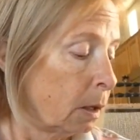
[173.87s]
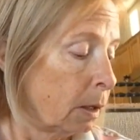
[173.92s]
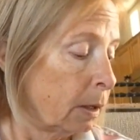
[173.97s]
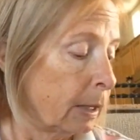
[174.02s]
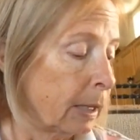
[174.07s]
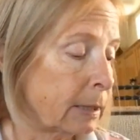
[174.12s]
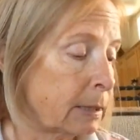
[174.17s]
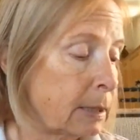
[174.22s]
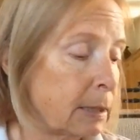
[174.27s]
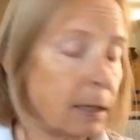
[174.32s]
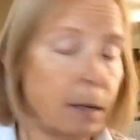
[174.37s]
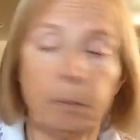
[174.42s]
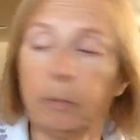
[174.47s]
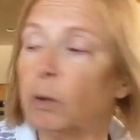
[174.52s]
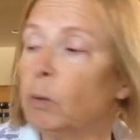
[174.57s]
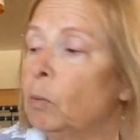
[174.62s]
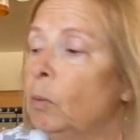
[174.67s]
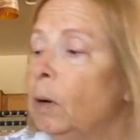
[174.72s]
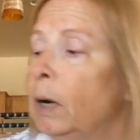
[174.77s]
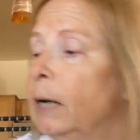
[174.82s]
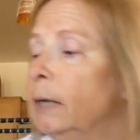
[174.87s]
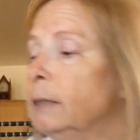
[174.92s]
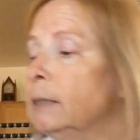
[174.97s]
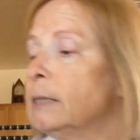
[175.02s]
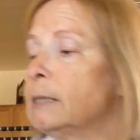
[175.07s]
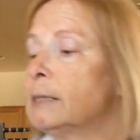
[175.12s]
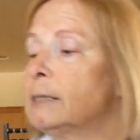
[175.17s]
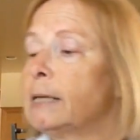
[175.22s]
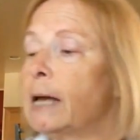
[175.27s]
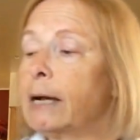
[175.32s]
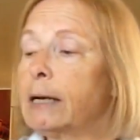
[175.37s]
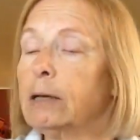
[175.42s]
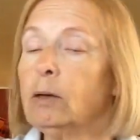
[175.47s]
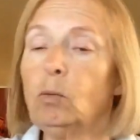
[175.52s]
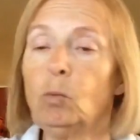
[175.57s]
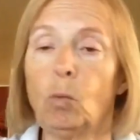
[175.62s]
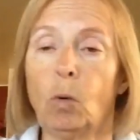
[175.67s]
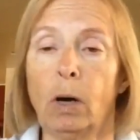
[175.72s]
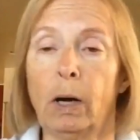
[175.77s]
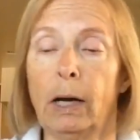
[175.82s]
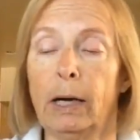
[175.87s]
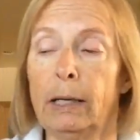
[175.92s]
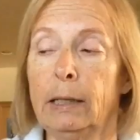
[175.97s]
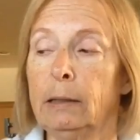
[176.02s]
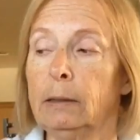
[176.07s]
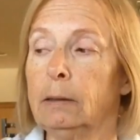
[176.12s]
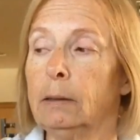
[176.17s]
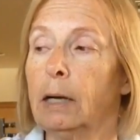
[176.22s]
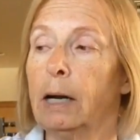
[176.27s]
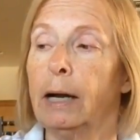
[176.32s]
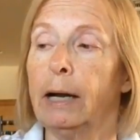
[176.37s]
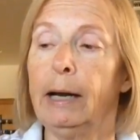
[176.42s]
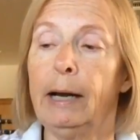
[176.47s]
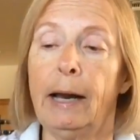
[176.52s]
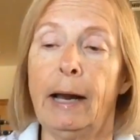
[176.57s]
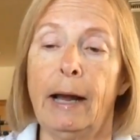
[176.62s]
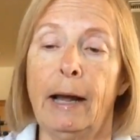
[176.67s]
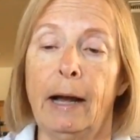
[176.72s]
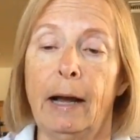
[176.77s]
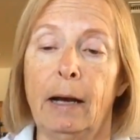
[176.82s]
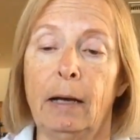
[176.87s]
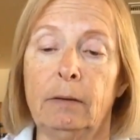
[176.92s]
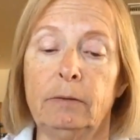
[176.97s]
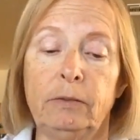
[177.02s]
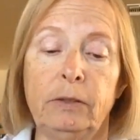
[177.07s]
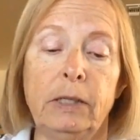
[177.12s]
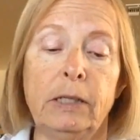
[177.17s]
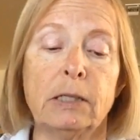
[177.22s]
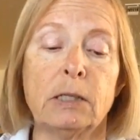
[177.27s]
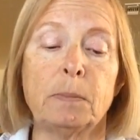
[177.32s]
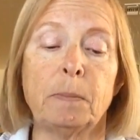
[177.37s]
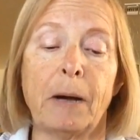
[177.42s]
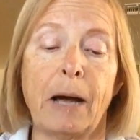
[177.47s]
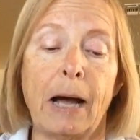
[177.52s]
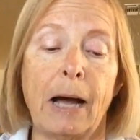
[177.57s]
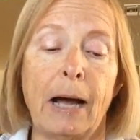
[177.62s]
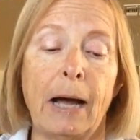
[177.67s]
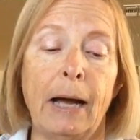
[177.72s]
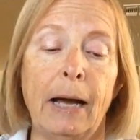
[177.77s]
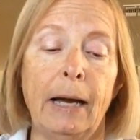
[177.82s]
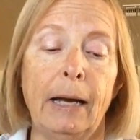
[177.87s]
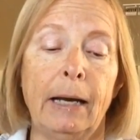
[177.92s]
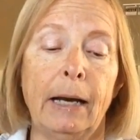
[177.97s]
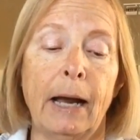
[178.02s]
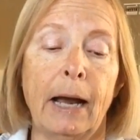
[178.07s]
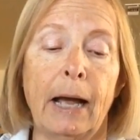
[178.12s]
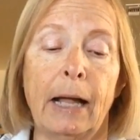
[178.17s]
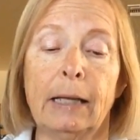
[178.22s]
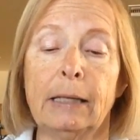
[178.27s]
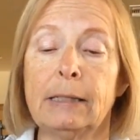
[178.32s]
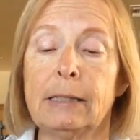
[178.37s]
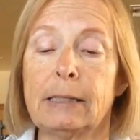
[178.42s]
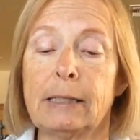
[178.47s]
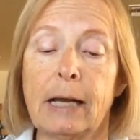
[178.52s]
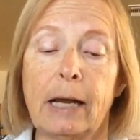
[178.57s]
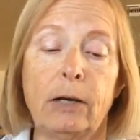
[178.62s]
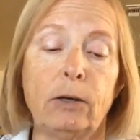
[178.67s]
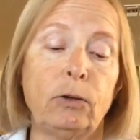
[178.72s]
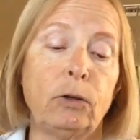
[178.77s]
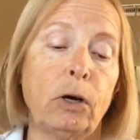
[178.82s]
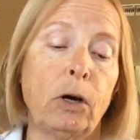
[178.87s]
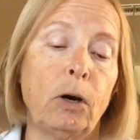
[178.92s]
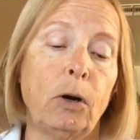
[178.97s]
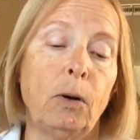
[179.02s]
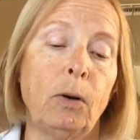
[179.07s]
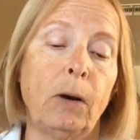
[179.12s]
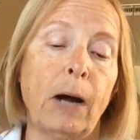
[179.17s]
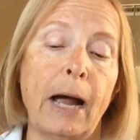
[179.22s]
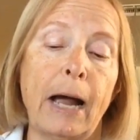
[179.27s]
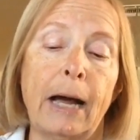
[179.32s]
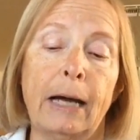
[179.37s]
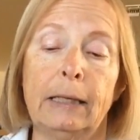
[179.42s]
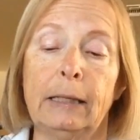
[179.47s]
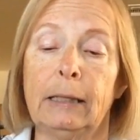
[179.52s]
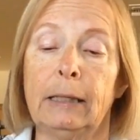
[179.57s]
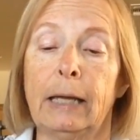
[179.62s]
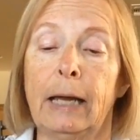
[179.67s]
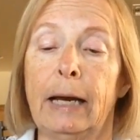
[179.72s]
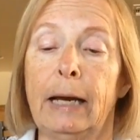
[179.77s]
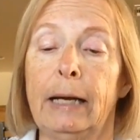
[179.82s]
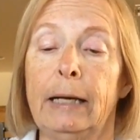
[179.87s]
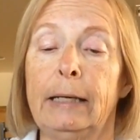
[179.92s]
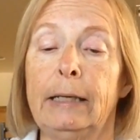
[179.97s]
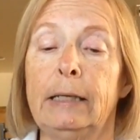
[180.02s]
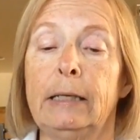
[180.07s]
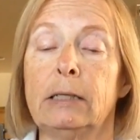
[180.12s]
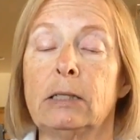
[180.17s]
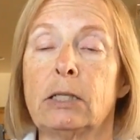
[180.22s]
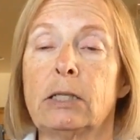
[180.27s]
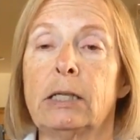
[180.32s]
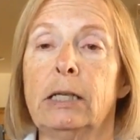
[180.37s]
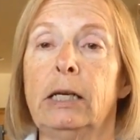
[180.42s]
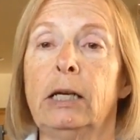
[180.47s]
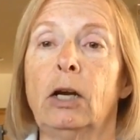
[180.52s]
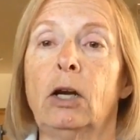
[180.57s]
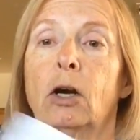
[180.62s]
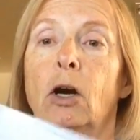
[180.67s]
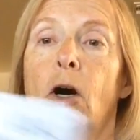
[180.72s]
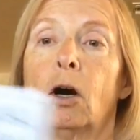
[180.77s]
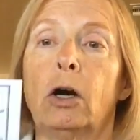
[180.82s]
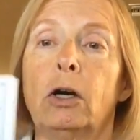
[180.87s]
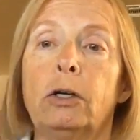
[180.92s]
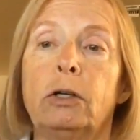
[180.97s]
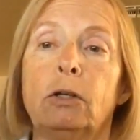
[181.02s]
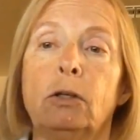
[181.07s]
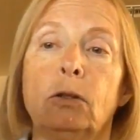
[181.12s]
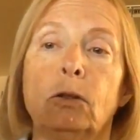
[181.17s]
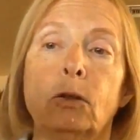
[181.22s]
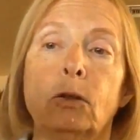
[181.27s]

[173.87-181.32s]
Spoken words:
that's number 1. The second one I have is by Alessandro Adelaide. It's the Cardinal